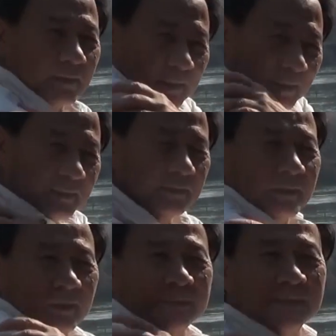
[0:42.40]

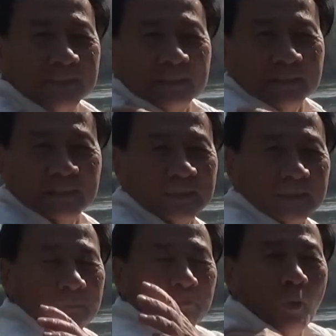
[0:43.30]

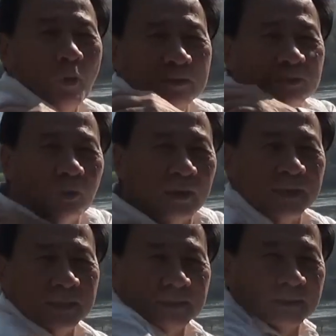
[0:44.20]
the ball and
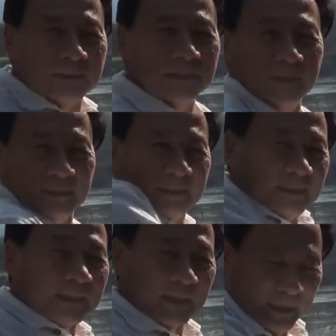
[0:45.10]
socket,
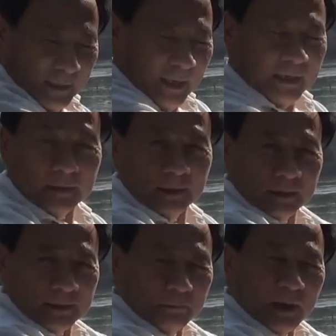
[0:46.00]
and then
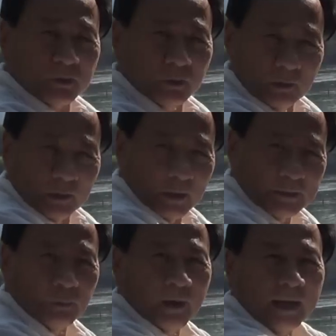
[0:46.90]
the muscle
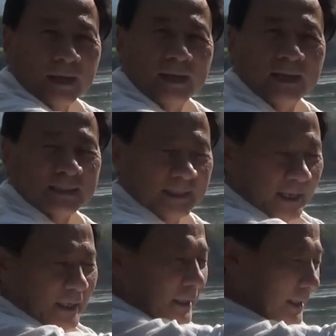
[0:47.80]
contract and
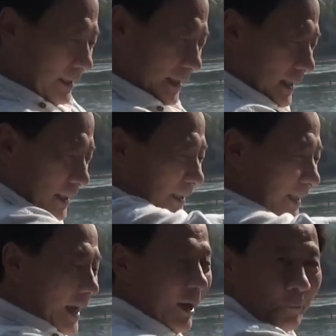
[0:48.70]
extend, and then
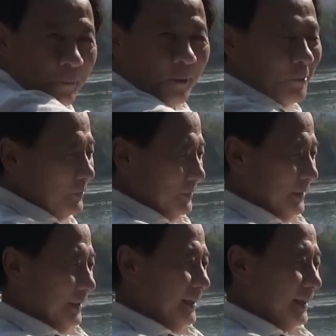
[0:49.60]
the elbow,
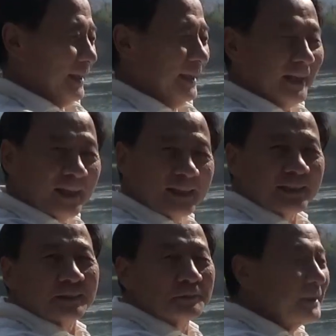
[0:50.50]
and then
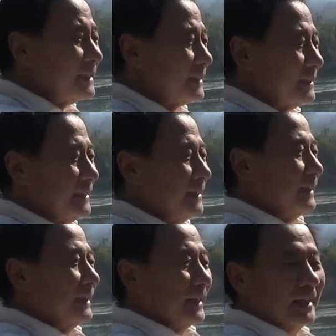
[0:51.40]
the wrist,
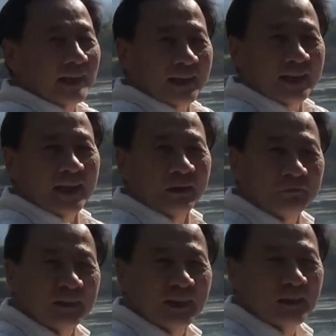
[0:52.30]
and then
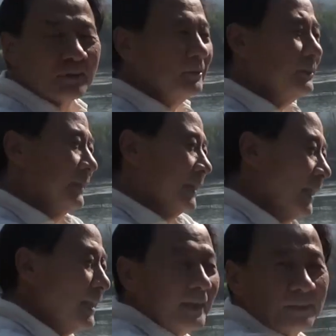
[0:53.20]
every knuckle,
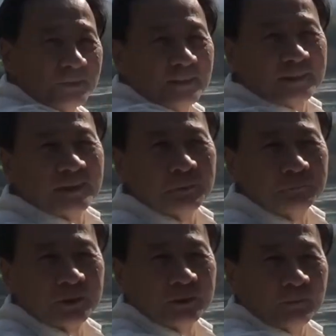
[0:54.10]
and then to the
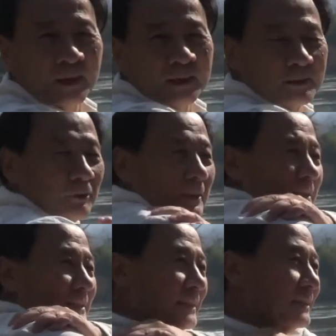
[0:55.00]
tips. So
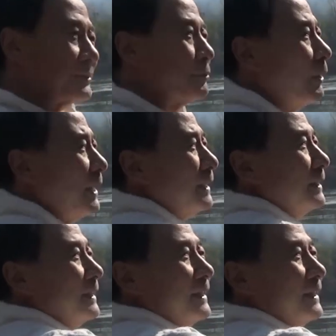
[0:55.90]
it's the train,